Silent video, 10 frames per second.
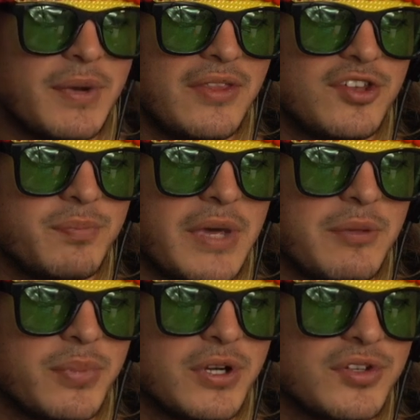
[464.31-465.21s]
by these
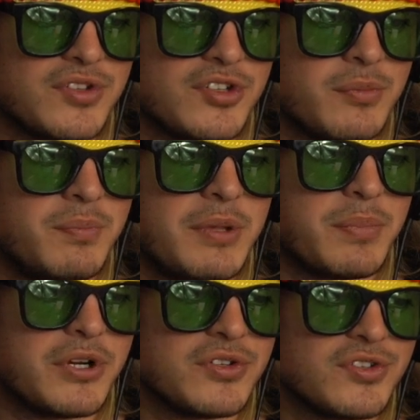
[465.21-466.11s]
bite birds or bit
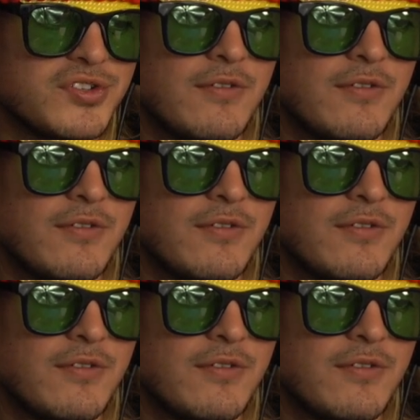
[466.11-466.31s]
birds.